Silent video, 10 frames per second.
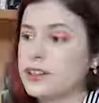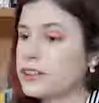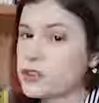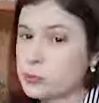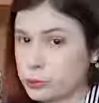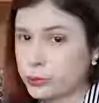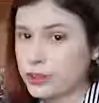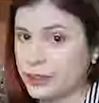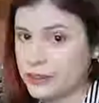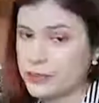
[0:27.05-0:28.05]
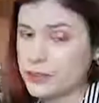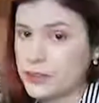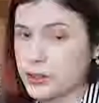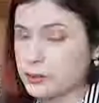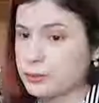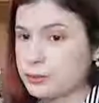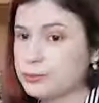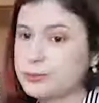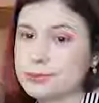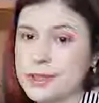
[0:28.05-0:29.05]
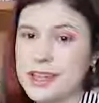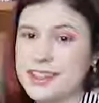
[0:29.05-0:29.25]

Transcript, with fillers: exploring stuff